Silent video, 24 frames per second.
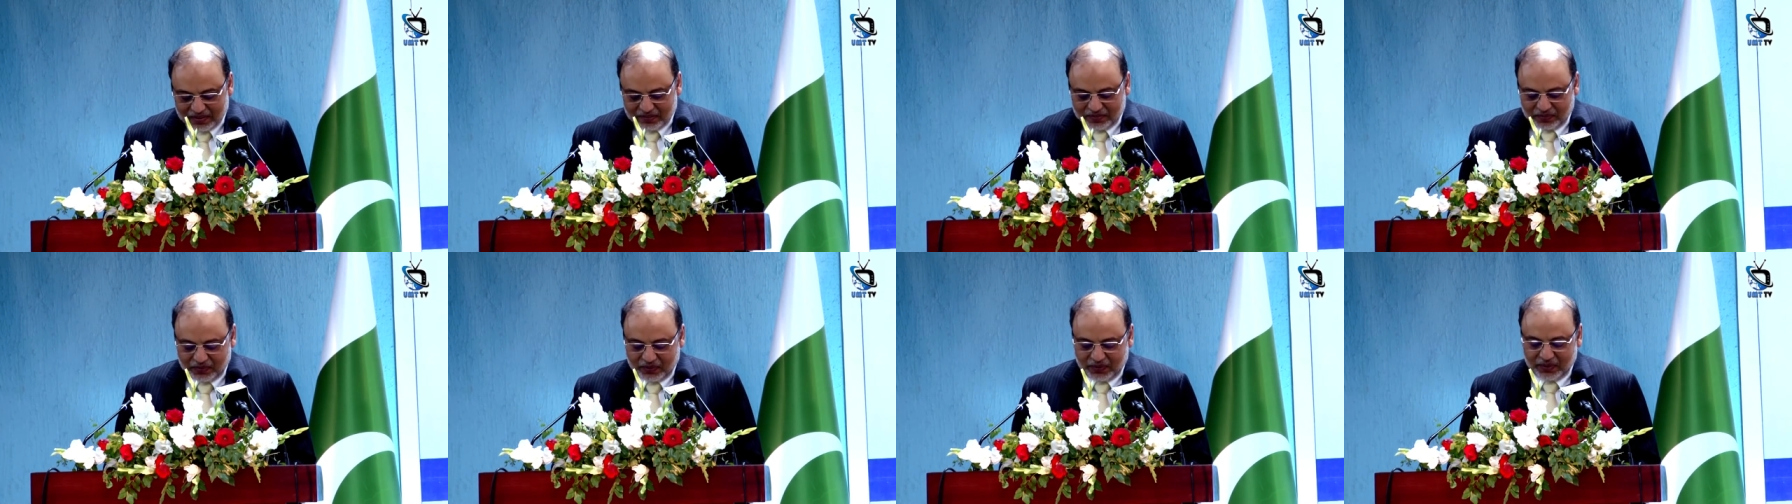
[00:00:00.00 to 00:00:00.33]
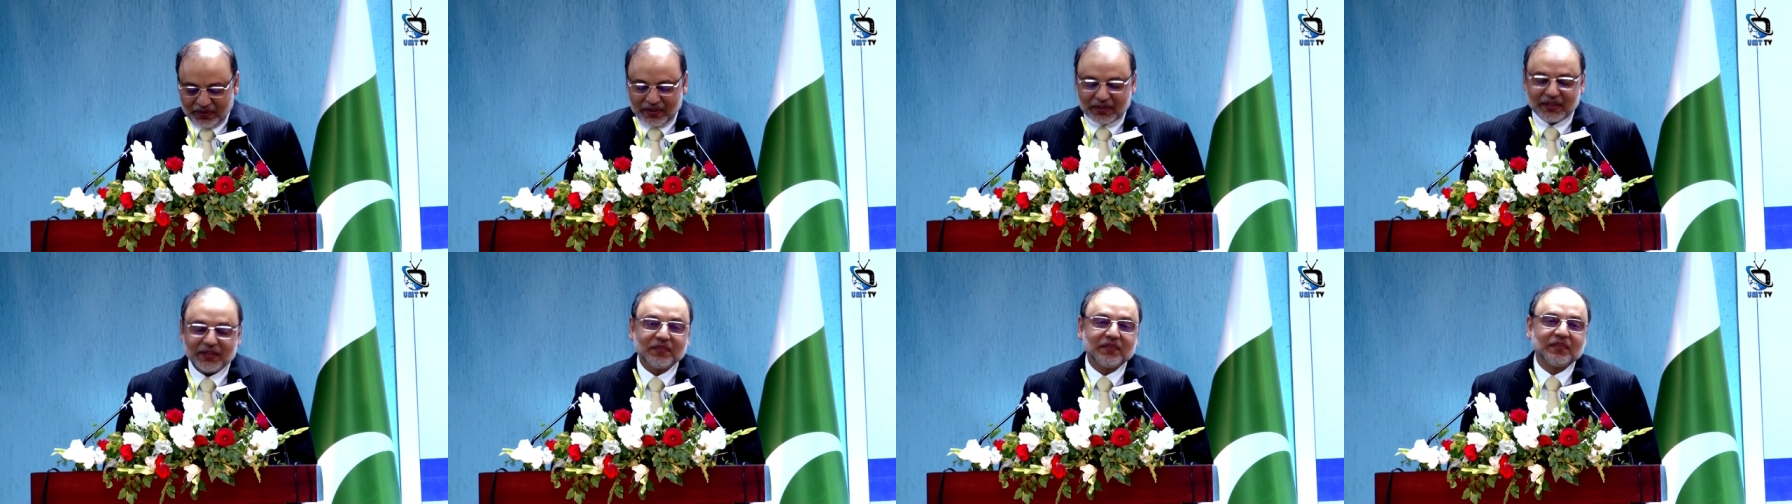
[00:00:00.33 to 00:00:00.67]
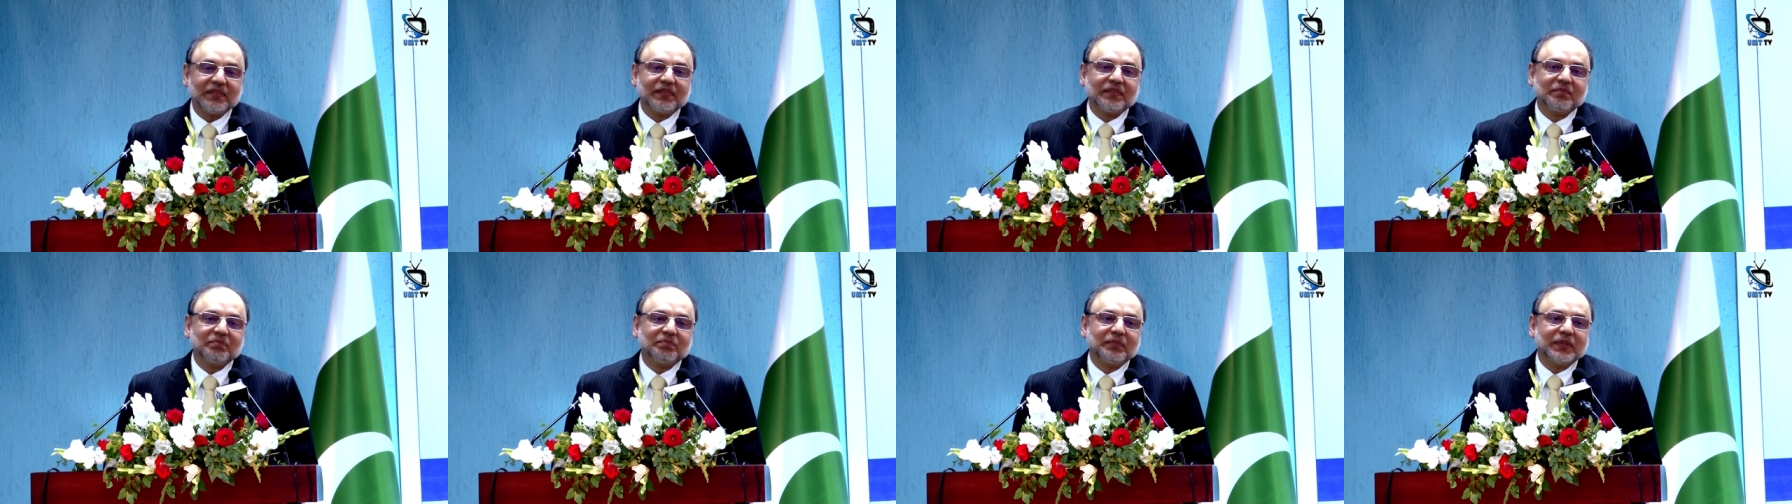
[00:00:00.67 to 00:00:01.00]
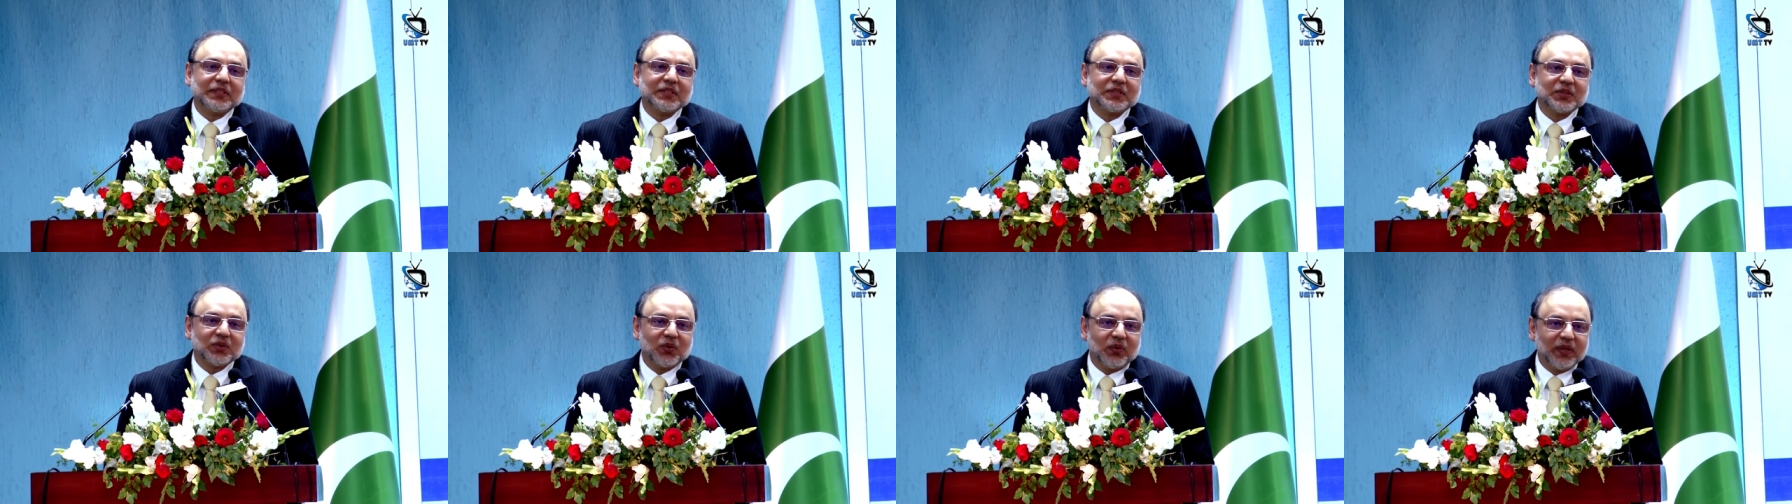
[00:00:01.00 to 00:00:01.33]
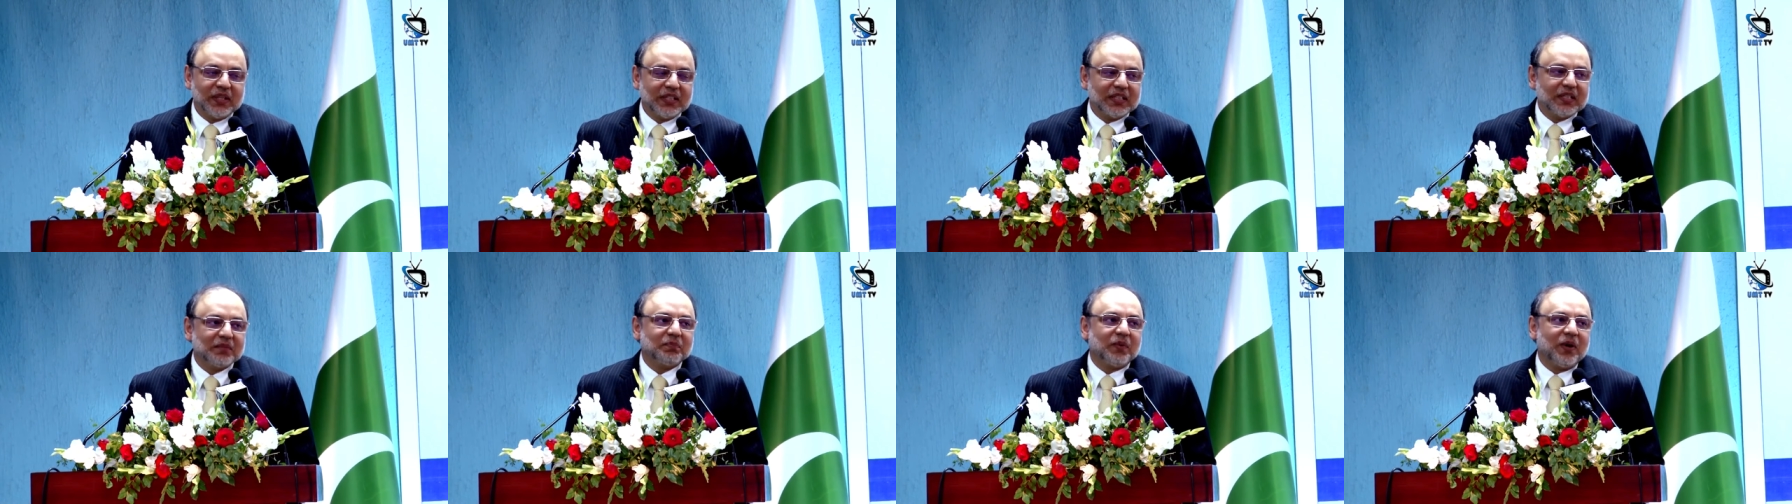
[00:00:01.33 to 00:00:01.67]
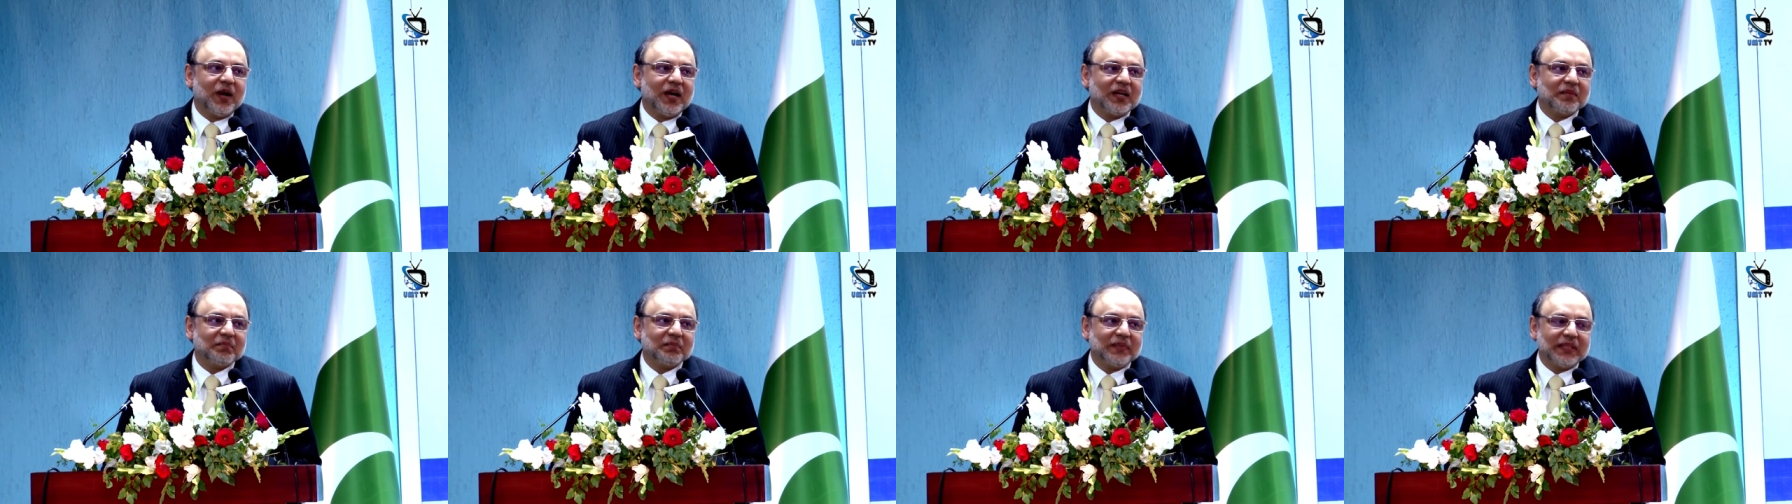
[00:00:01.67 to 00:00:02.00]
for bestowing
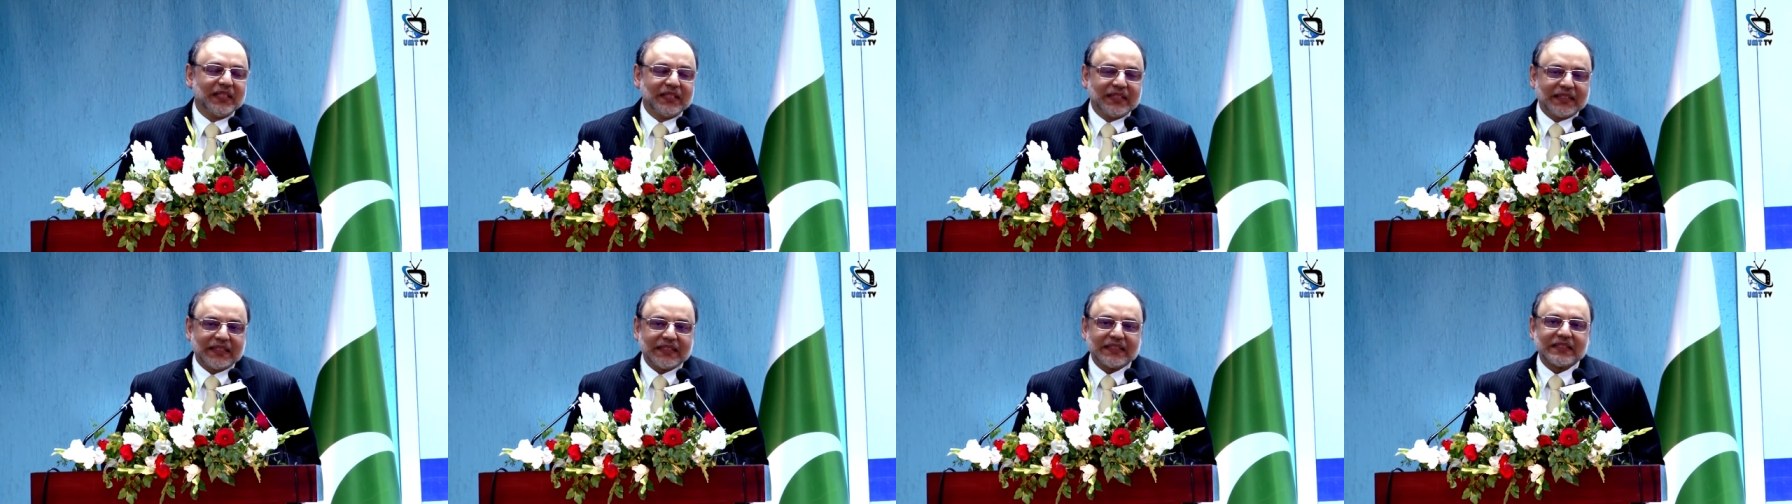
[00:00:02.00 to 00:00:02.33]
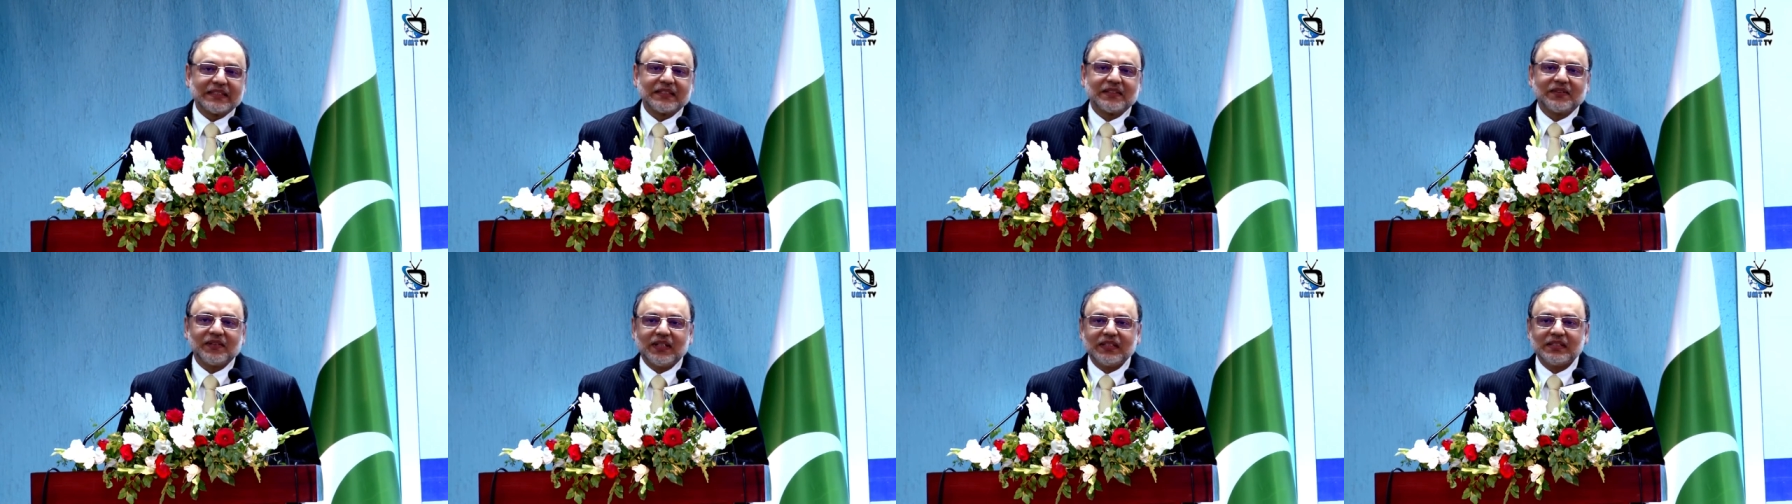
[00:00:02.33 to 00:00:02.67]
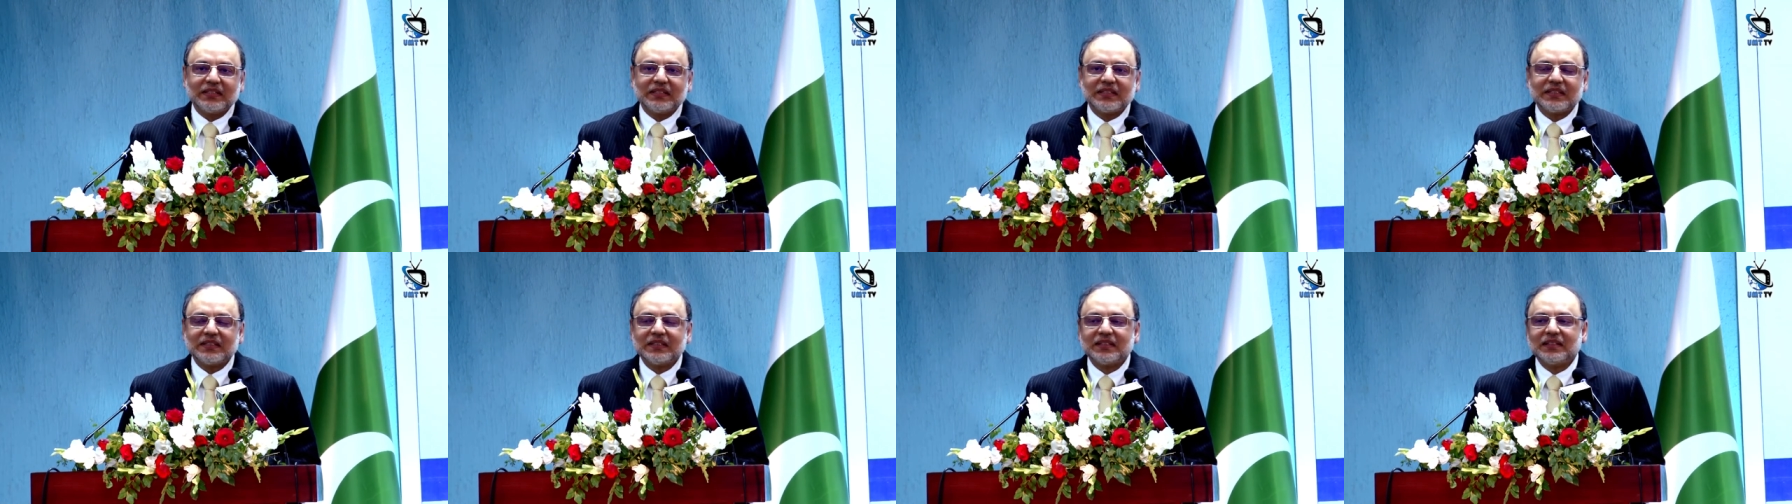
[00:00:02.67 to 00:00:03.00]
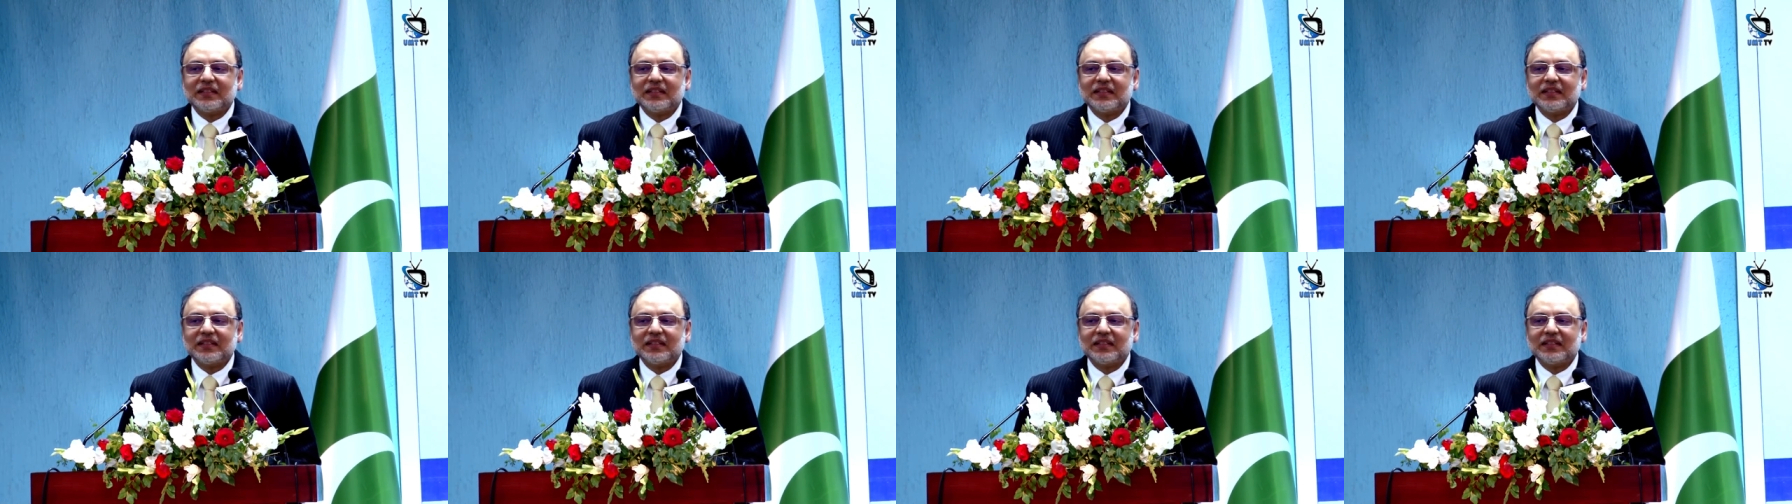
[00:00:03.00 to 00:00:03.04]
upon me this trust